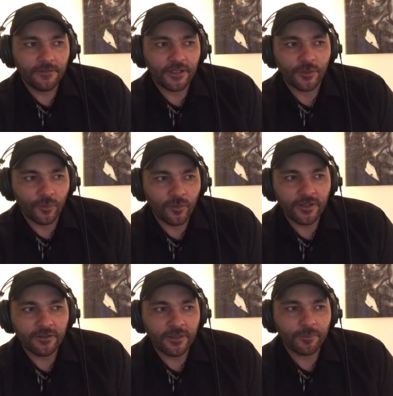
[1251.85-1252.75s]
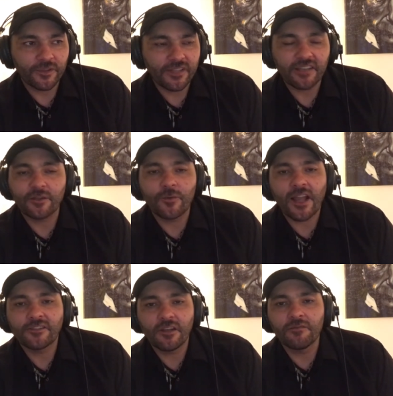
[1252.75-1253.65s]
can really protect the
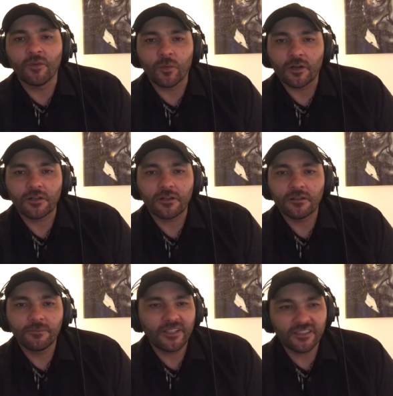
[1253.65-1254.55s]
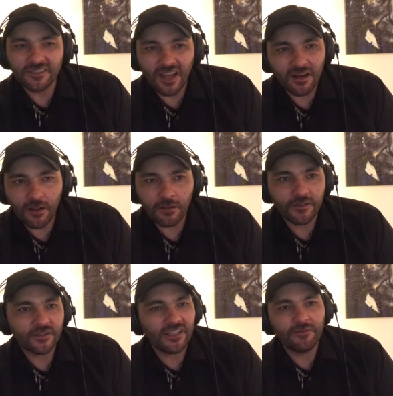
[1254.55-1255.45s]
rights of the worker. Because not all of
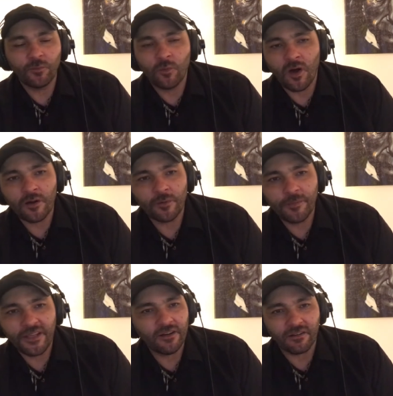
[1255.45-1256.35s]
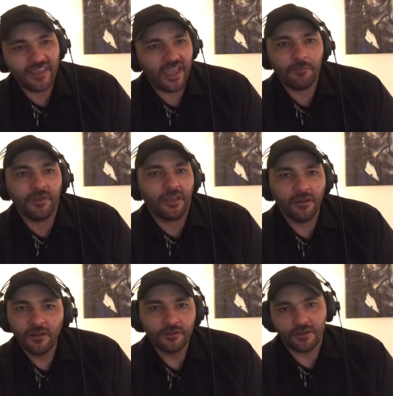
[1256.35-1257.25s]
us even want to be or can be
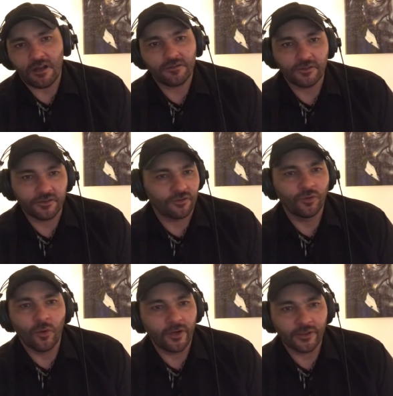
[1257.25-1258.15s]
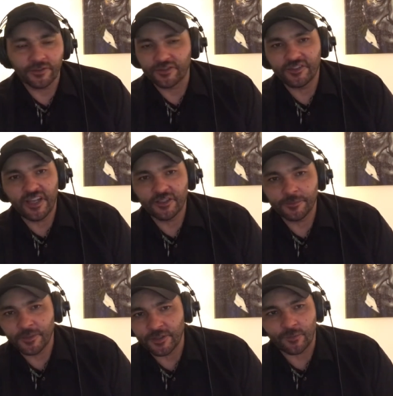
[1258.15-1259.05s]
doctors or lawyers or
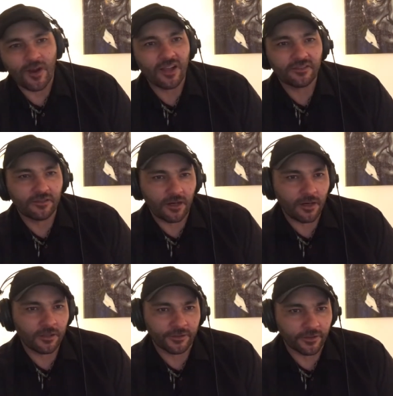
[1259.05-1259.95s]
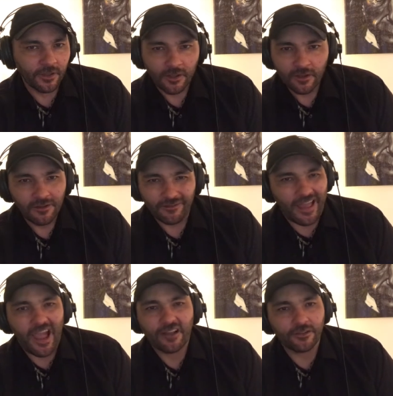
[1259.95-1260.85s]
salesmen or rock stars or
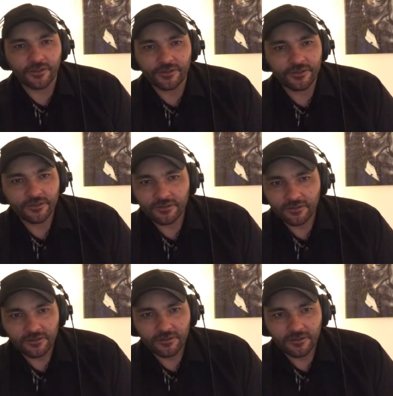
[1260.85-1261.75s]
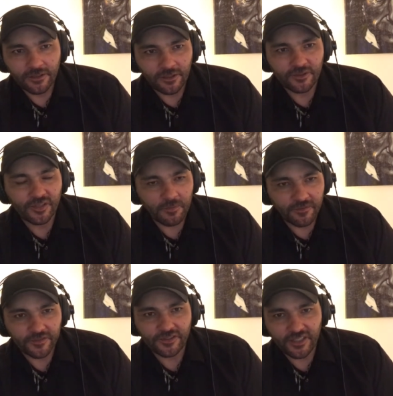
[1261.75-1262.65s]
actors. You know, some
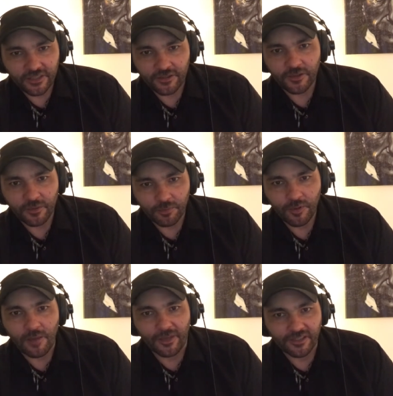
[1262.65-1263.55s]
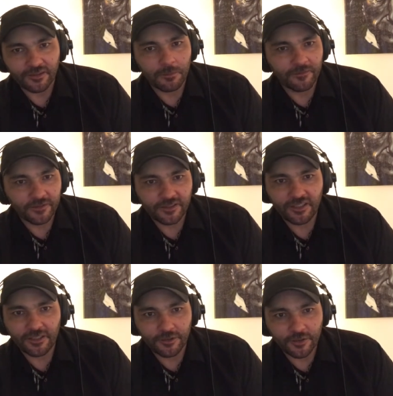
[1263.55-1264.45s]
of us need to do the plumbing. Some of us
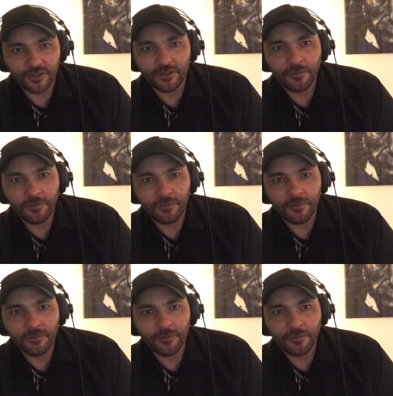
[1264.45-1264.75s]
need to do